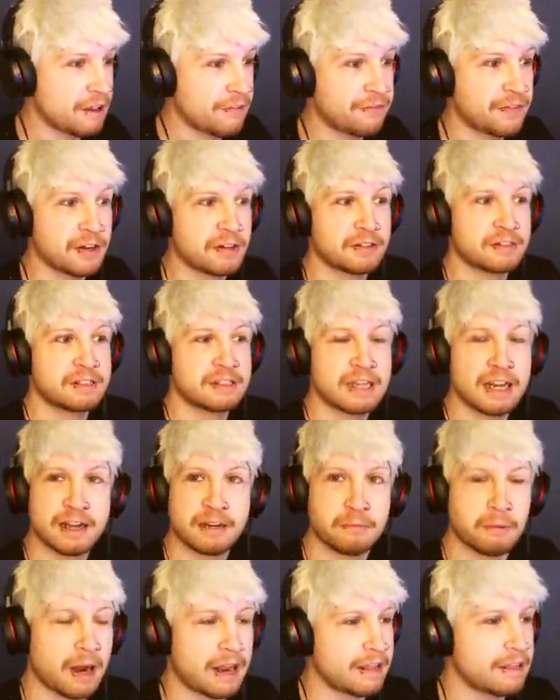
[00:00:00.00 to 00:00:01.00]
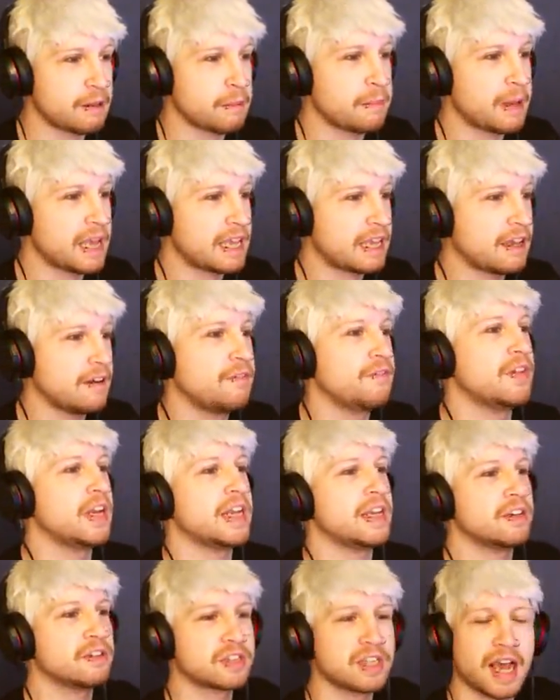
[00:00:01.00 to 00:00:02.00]
if you're sick, why are you making
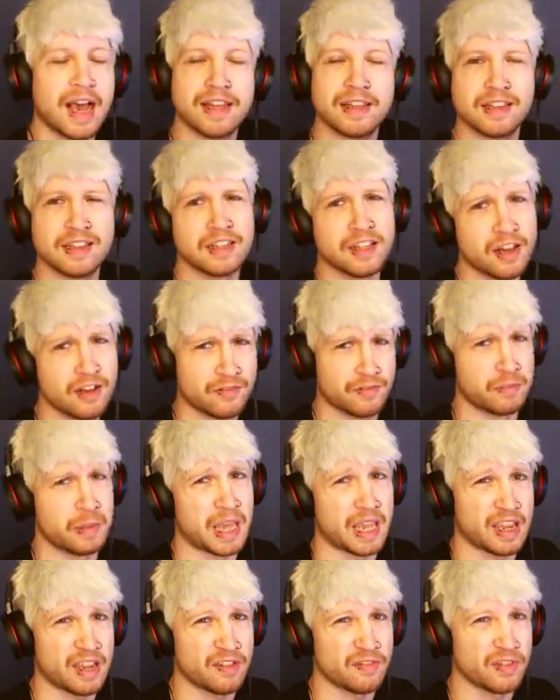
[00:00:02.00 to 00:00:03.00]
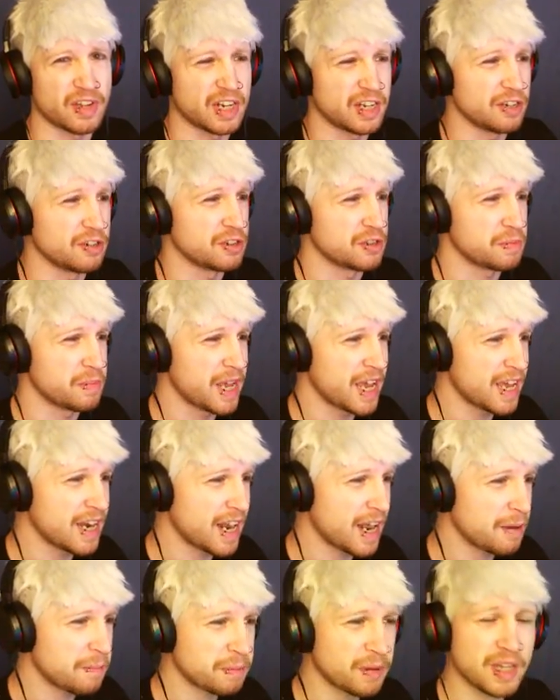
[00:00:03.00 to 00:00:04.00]
videos? I love making videos,
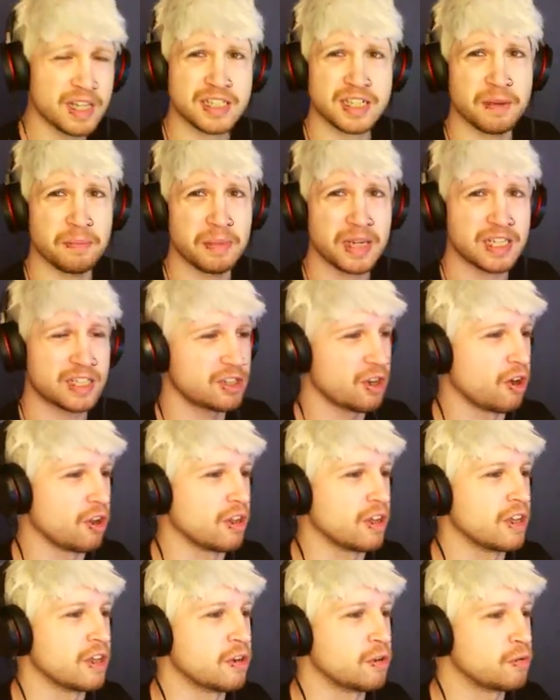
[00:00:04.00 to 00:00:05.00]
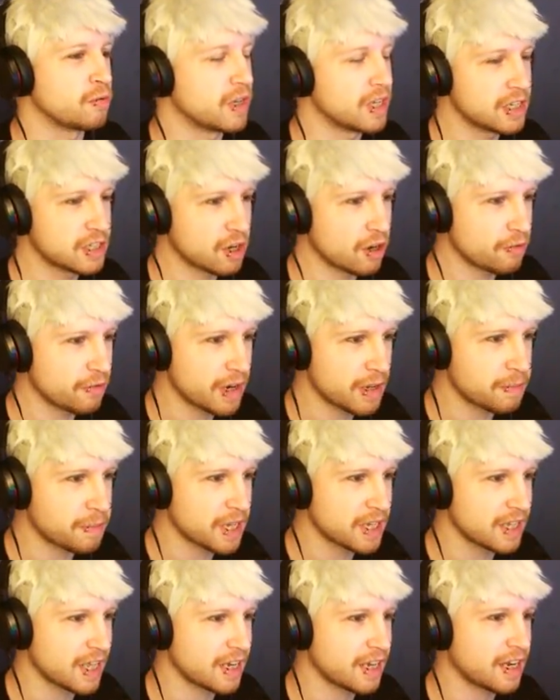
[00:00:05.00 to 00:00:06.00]
man, and plus I missed all of you. It's already
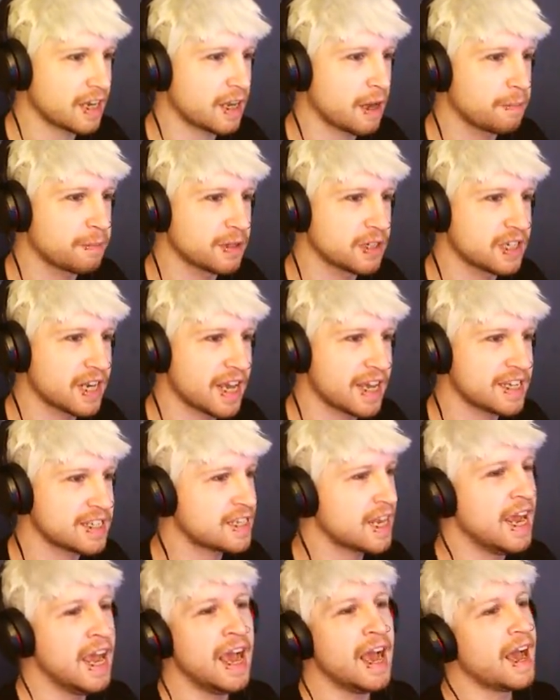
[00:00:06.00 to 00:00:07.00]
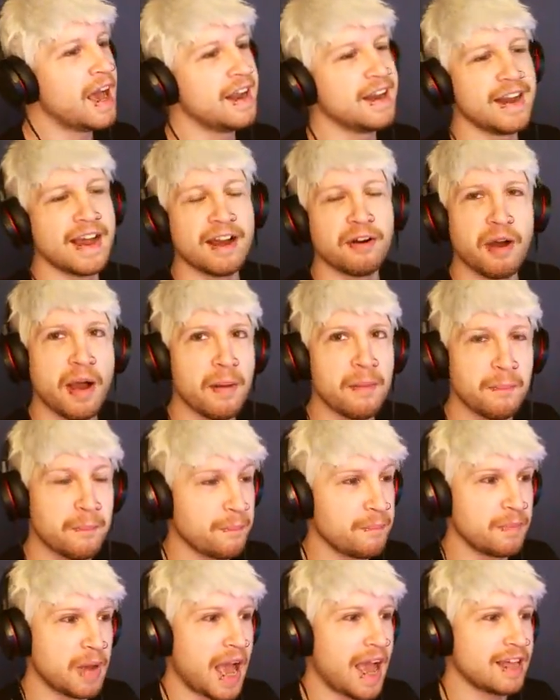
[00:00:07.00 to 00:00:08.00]
been like a couple days, and now
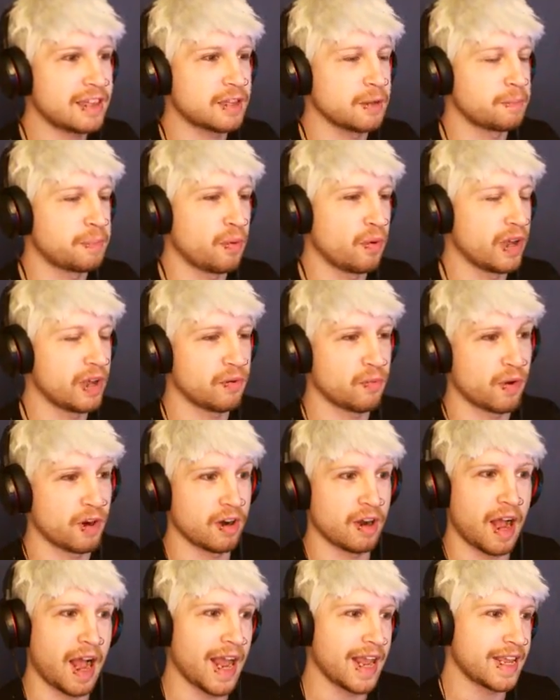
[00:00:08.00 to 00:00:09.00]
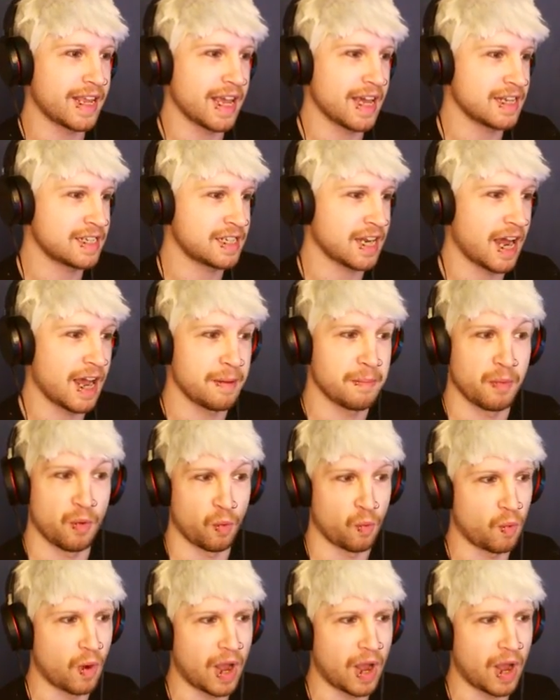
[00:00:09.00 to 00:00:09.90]
I'm at the point where I guess I'm